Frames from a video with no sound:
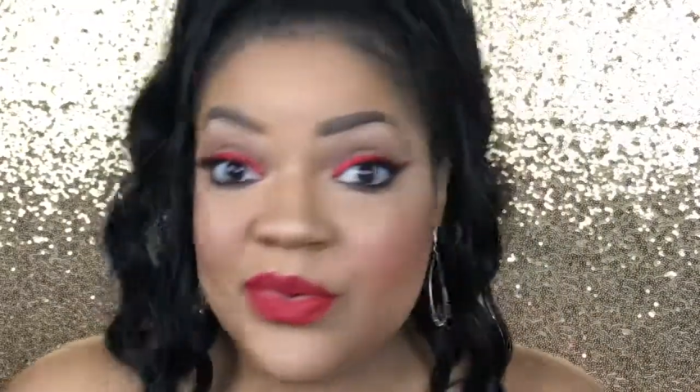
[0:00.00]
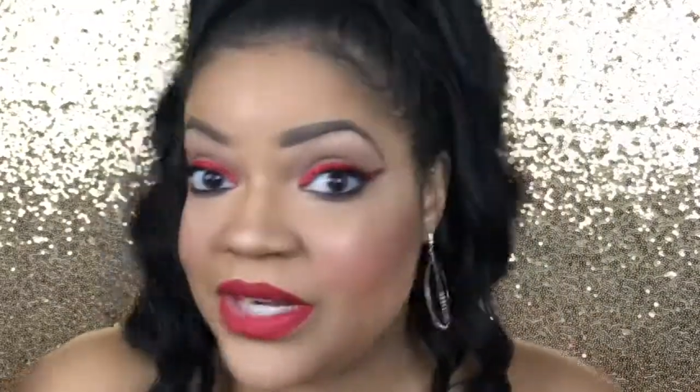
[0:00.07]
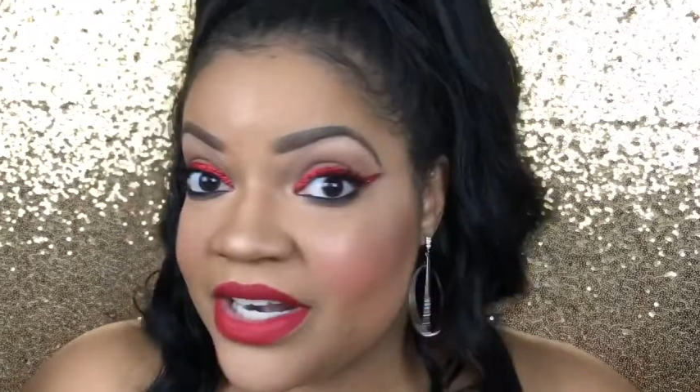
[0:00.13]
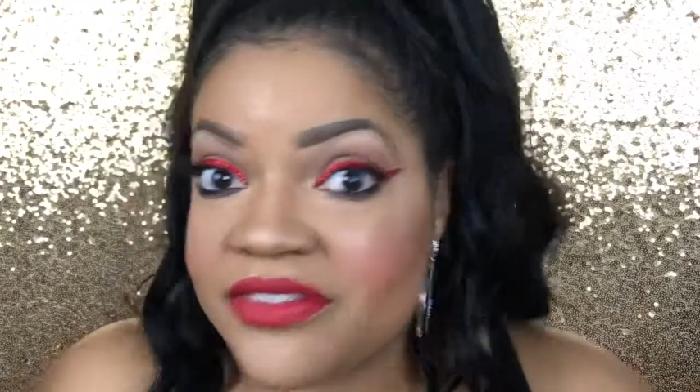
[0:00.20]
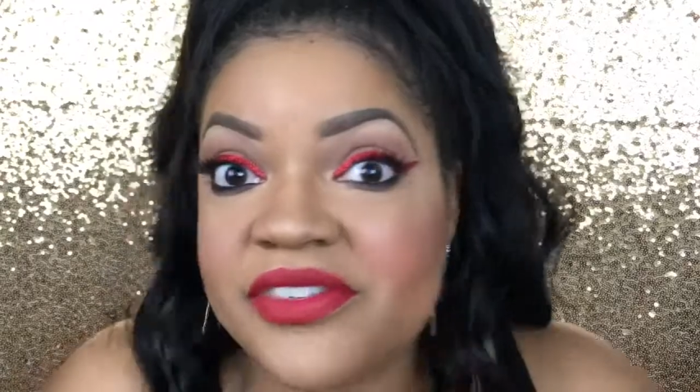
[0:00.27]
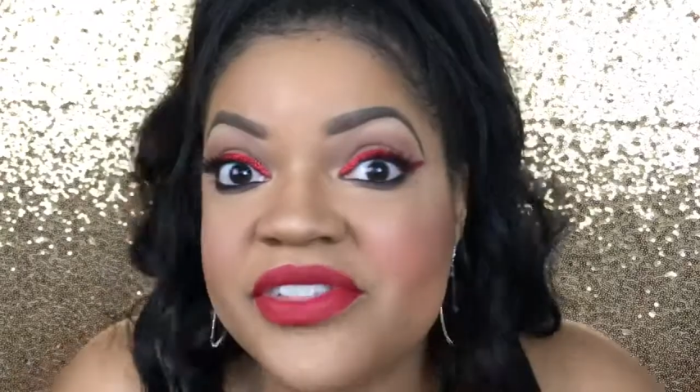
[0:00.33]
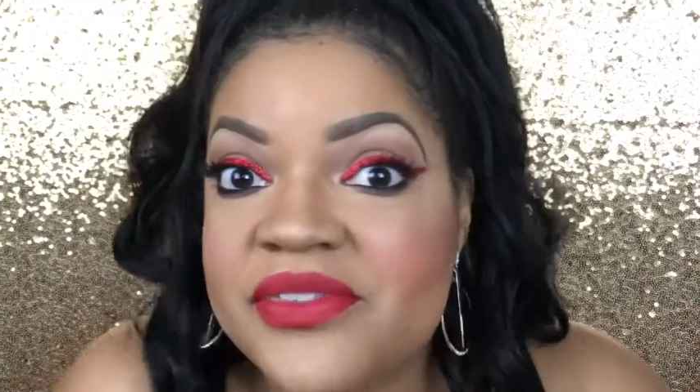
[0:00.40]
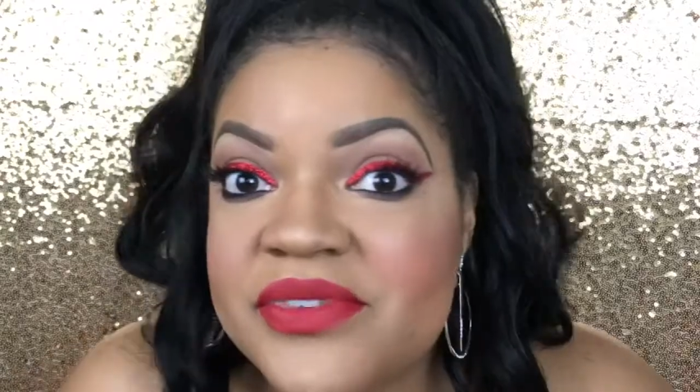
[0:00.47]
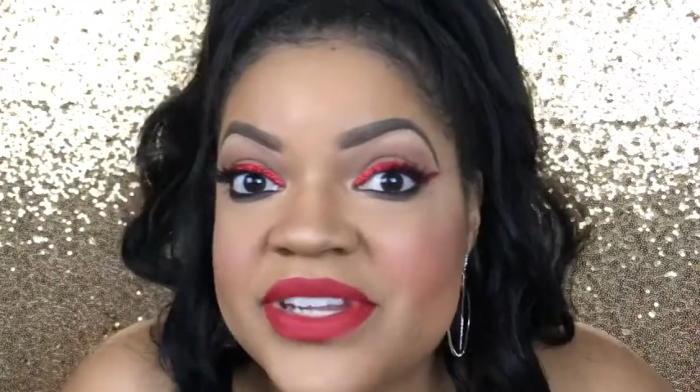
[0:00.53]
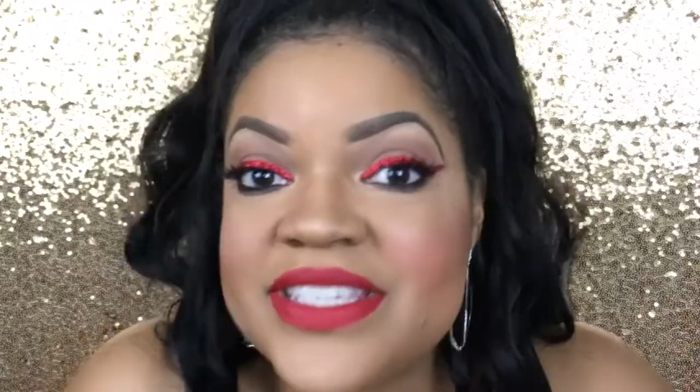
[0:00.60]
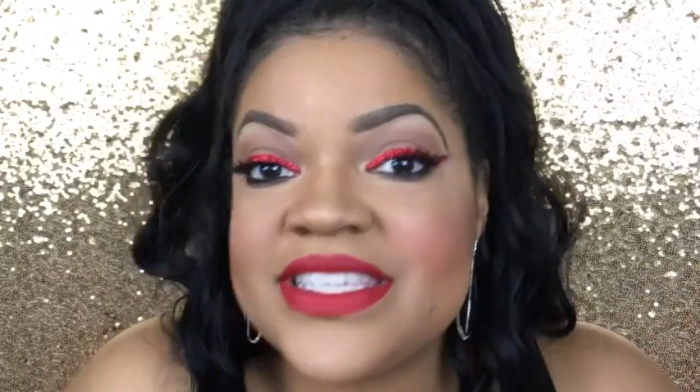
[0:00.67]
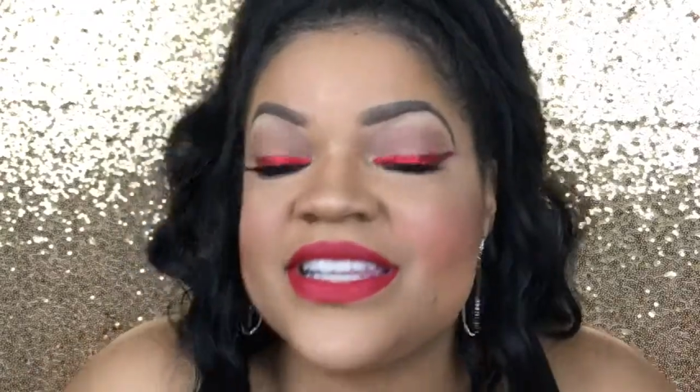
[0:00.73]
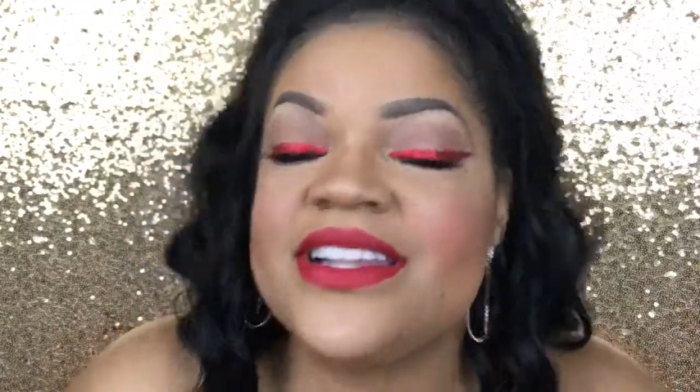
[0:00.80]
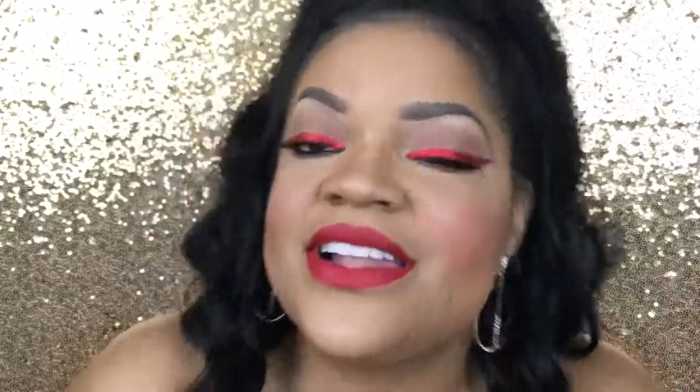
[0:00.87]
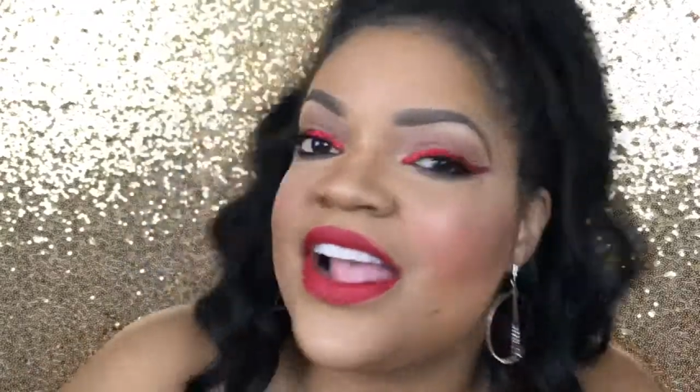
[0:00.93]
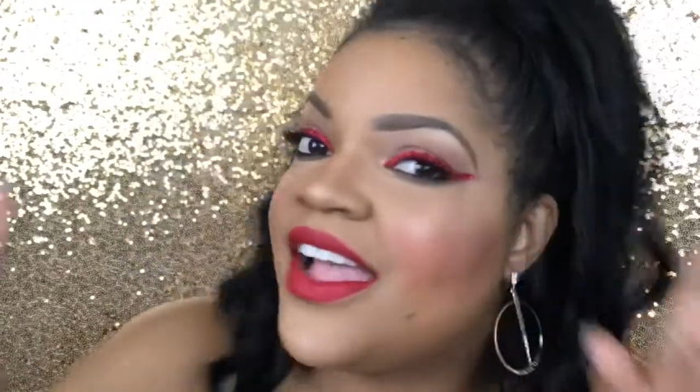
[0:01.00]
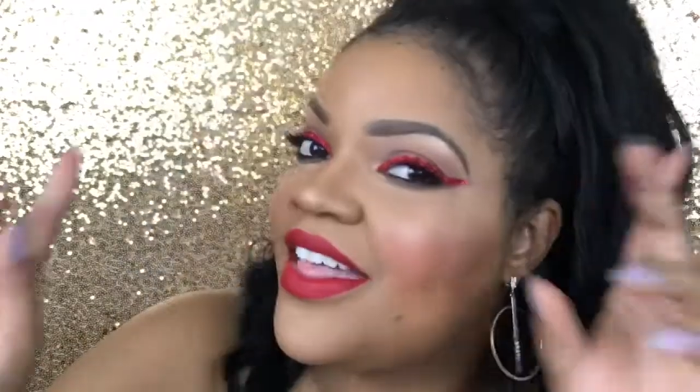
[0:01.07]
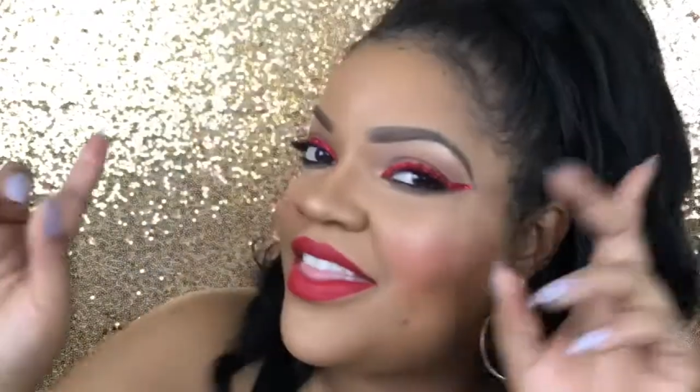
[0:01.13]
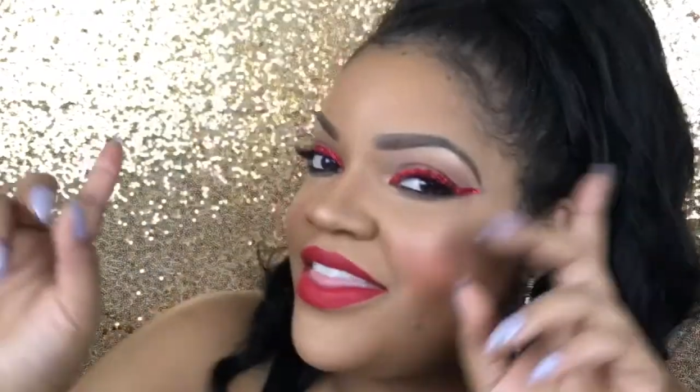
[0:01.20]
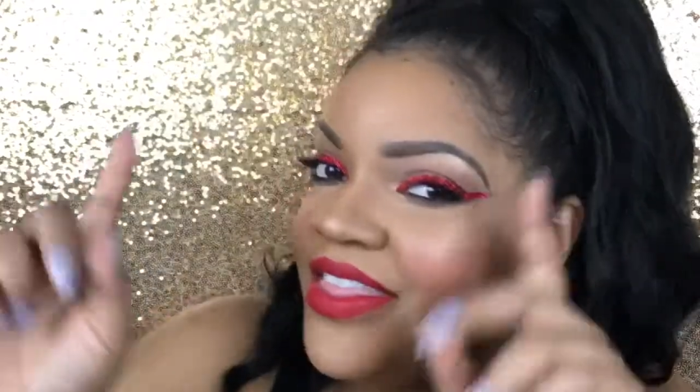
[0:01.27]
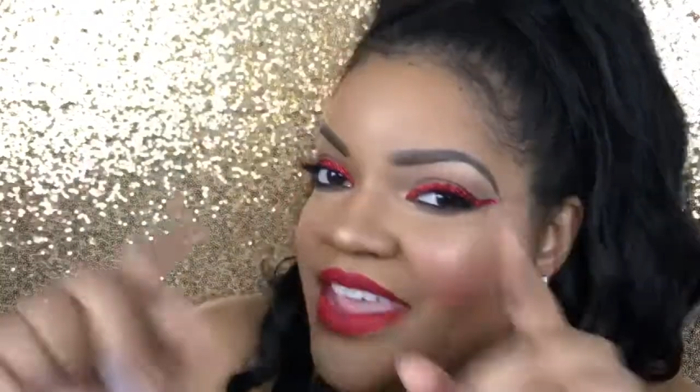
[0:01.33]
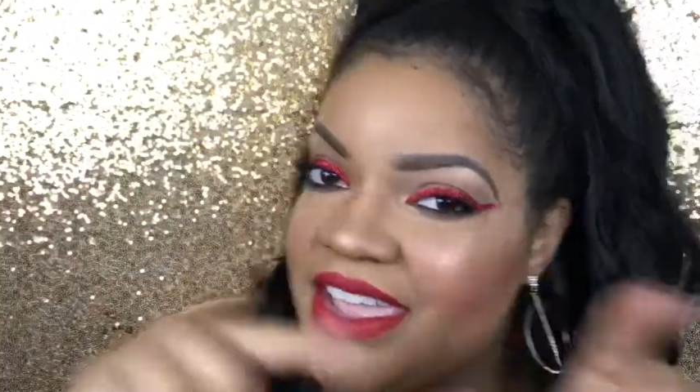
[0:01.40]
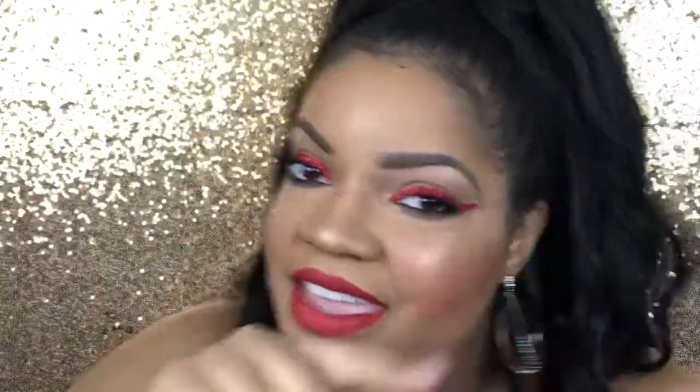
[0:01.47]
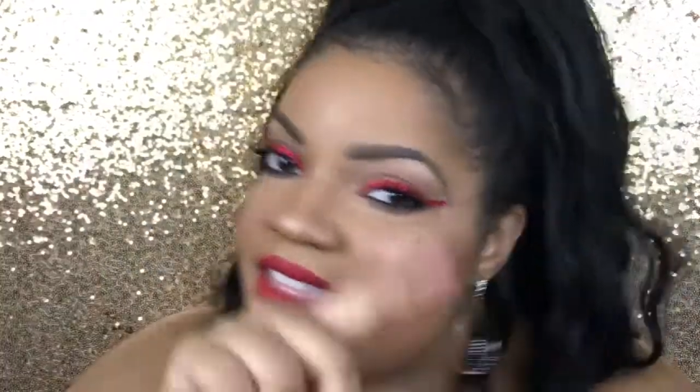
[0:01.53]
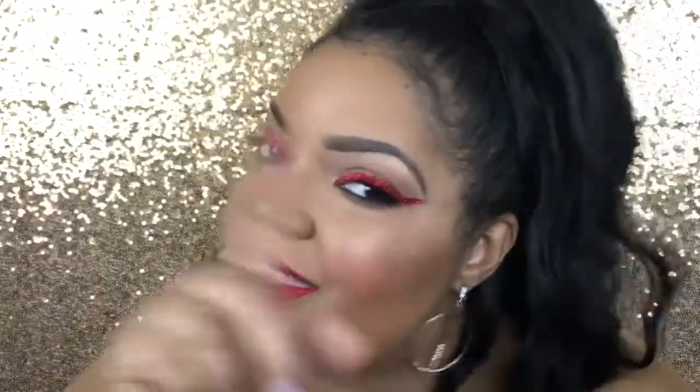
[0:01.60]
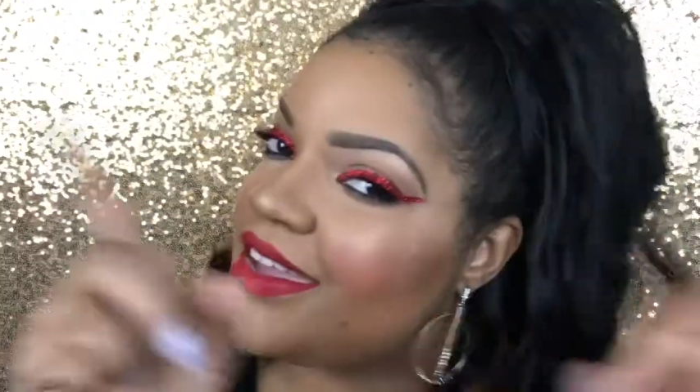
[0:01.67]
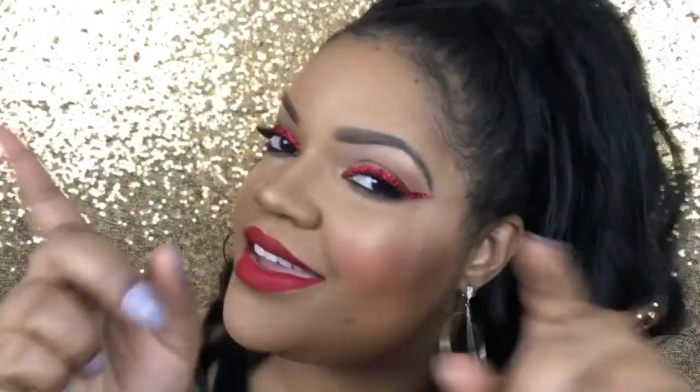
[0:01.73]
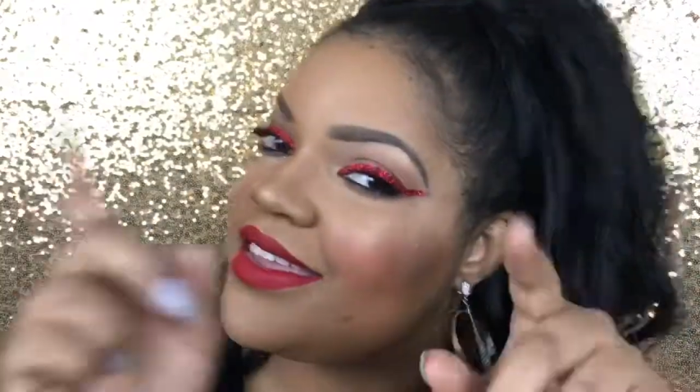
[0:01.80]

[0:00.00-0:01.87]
Whatever the reason, thank you.